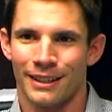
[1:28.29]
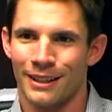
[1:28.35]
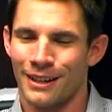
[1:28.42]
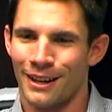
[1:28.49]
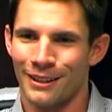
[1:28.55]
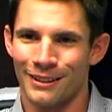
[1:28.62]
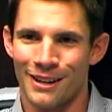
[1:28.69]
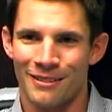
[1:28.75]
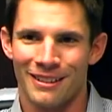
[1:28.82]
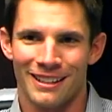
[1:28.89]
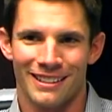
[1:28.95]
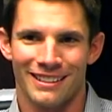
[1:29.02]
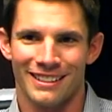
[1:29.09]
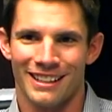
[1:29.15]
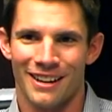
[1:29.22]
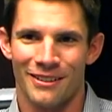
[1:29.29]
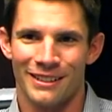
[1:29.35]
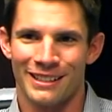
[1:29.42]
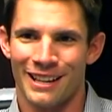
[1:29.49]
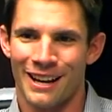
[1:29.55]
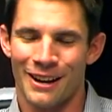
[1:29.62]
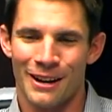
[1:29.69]
I love it. Every
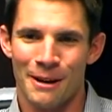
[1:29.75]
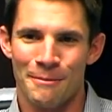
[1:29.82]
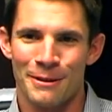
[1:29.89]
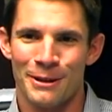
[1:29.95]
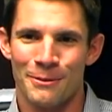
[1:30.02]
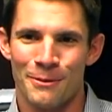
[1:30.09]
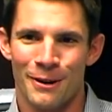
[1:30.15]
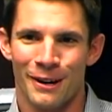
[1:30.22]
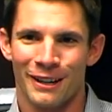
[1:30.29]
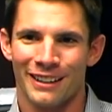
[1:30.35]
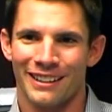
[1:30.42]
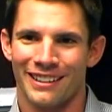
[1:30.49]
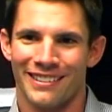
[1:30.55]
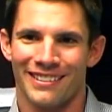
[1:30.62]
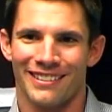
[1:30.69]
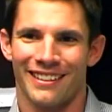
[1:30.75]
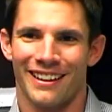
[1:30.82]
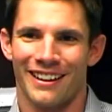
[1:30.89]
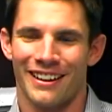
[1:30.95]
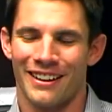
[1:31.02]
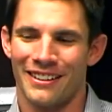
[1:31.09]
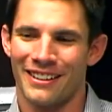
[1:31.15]
day I come into work, it's,
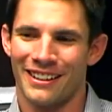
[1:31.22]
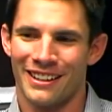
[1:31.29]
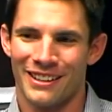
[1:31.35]
uh,